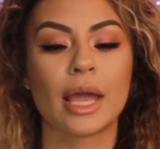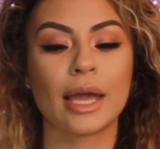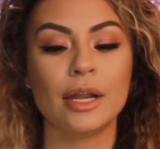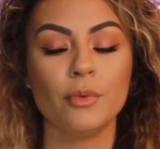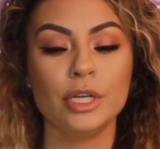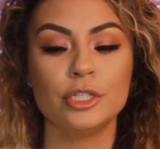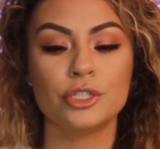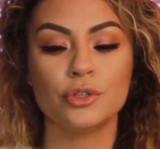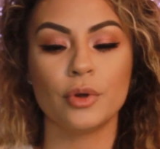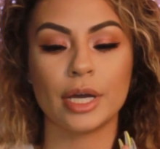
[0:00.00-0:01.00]
kind of want to
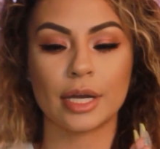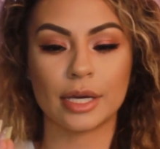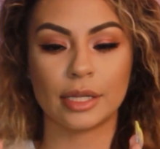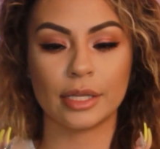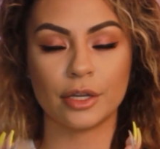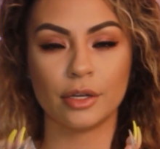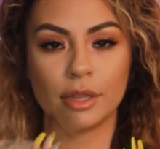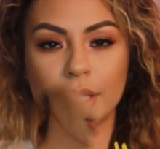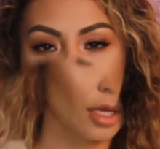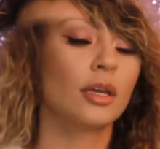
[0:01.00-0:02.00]
do a clear
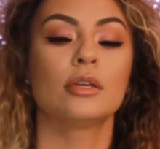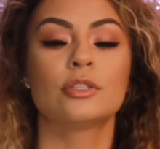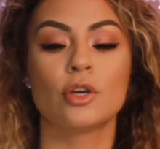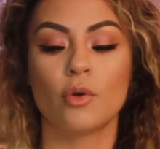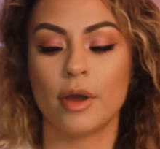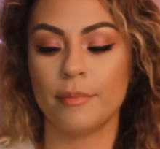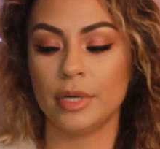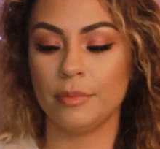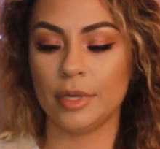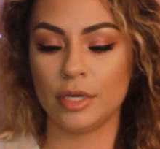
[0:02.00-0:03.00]
lip. So I'm
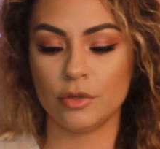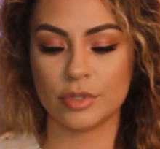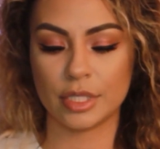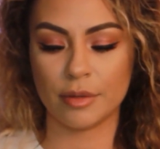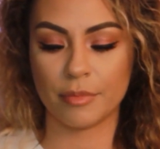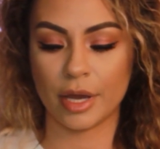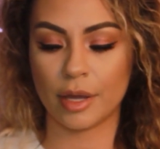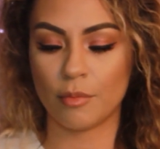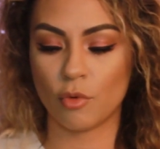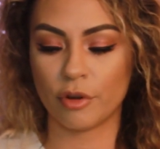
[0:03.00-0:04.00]
going to be using
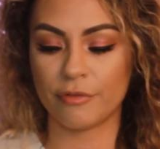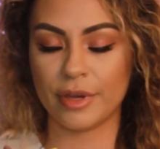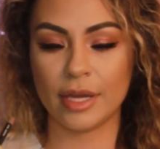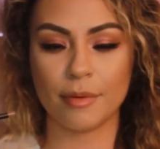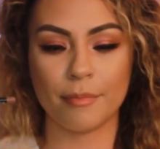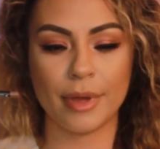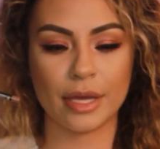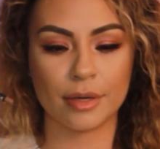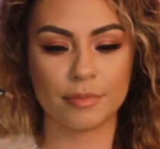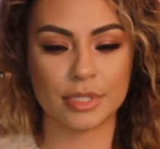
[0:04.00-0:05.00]
my Morphe
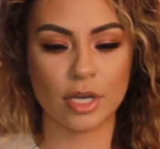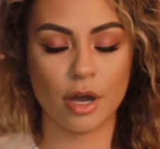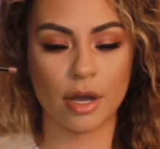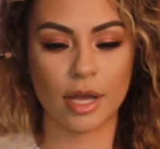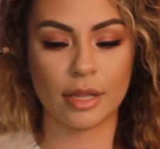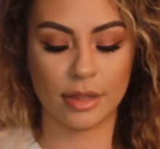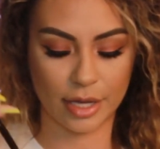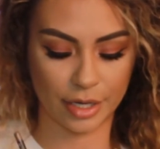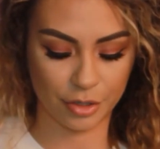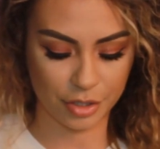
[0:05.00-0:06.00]
Makeup Talk
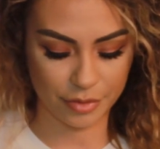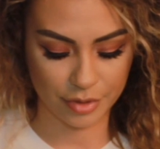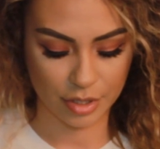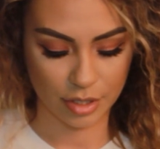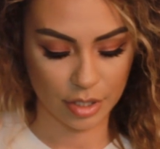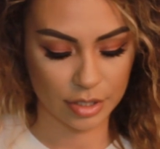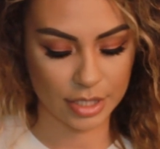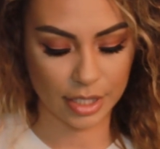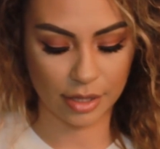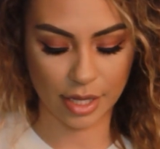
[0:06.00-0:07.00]
liner
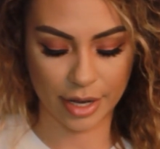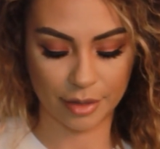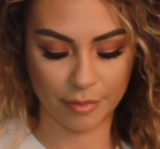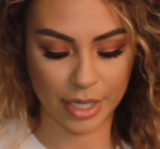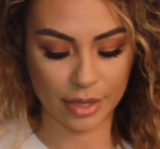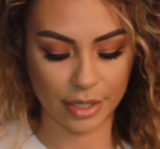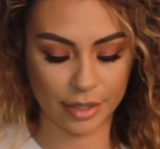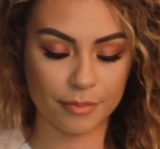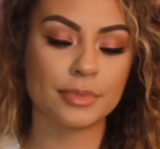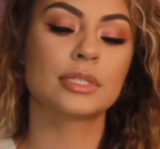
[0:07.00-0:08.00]
to line my
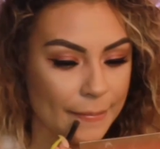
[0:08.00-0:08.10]
lips.